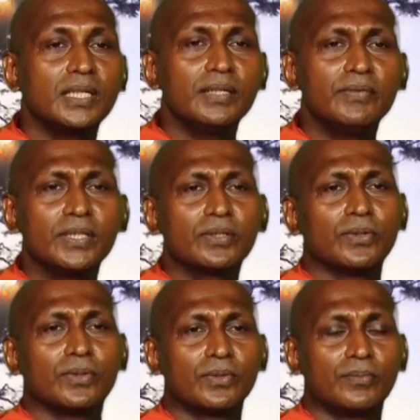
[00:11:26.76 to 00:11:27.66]
even
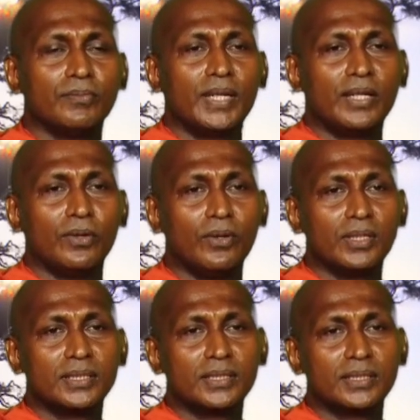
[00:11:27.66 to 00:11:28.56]
though
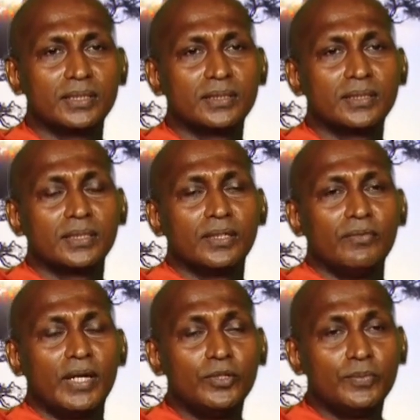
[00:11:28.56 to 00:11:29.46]
all the
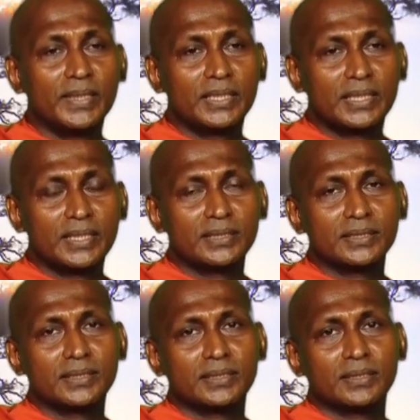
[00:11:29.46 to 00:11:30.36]
valuable
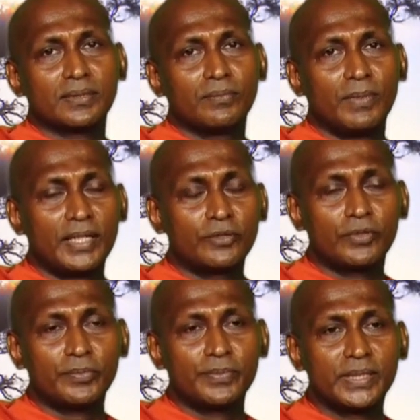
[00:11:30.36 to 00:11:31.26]
things, my
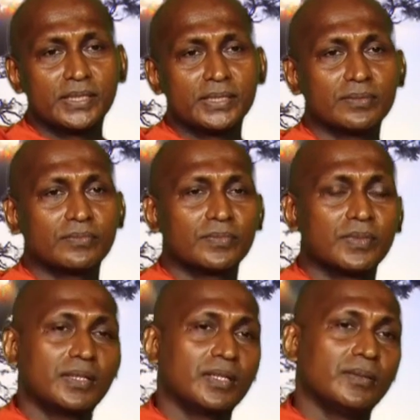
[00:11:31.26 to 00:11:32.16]
equipments,
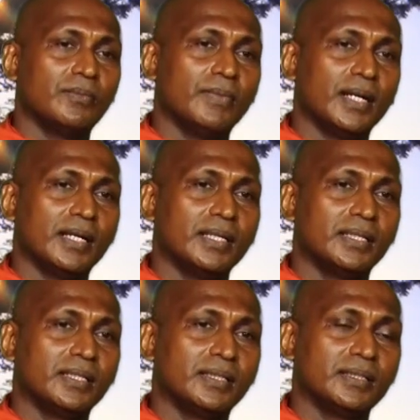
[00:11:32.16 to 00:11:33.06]

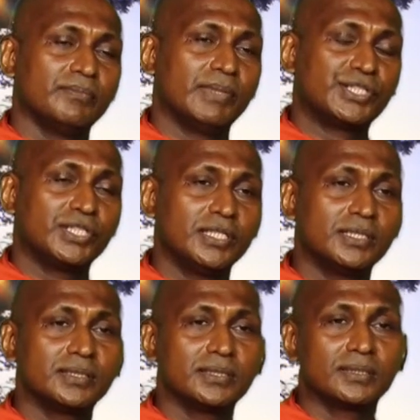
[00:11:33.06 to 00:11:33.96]
my
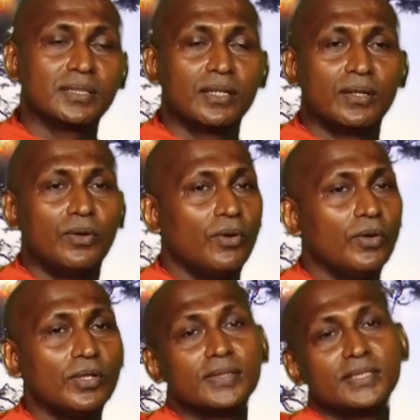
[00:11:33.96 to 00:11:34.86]
machines,
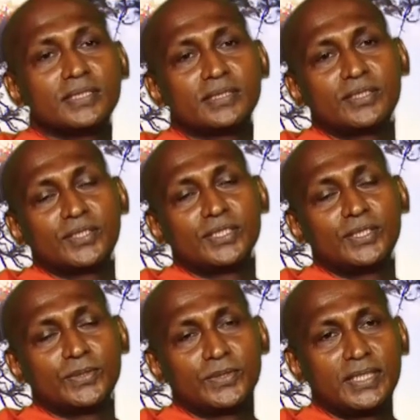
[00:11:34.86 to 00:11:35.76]
all are destroyed
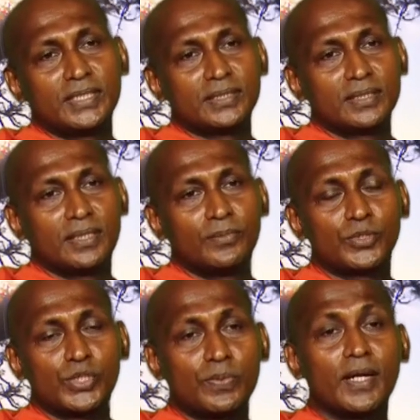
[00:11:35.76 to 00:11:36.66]
due to this
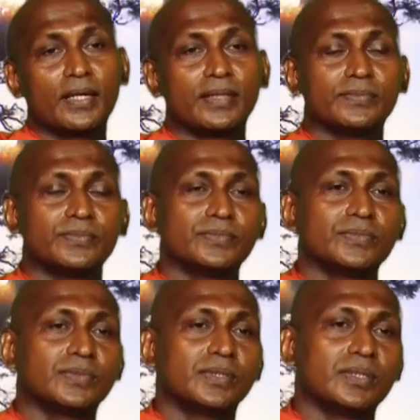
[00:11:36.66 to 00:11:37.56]
bushfire,
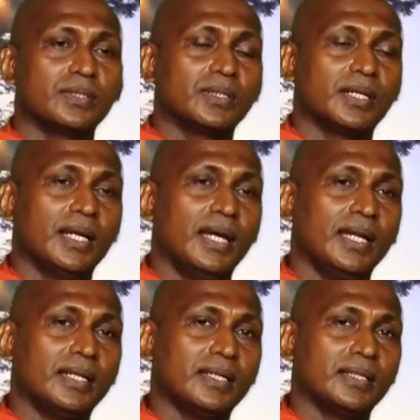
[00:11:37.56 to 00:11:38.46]

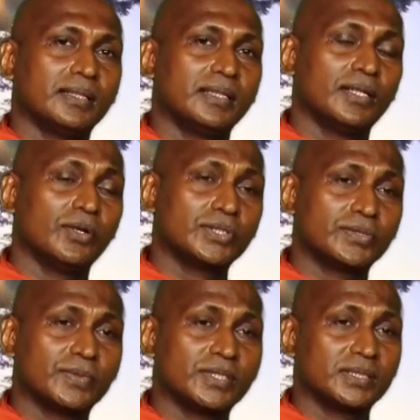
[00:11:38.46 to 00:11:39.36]
and the loss
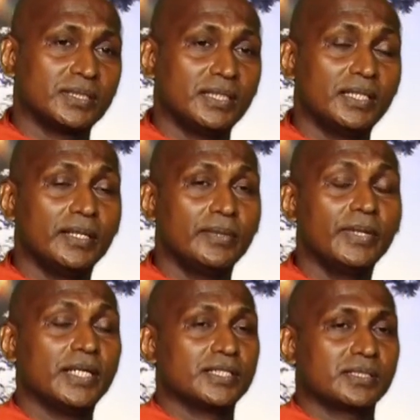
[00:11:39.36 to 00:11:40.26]
was
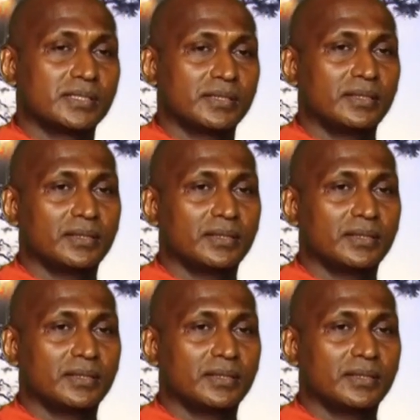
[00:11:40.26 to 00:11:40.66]
immense.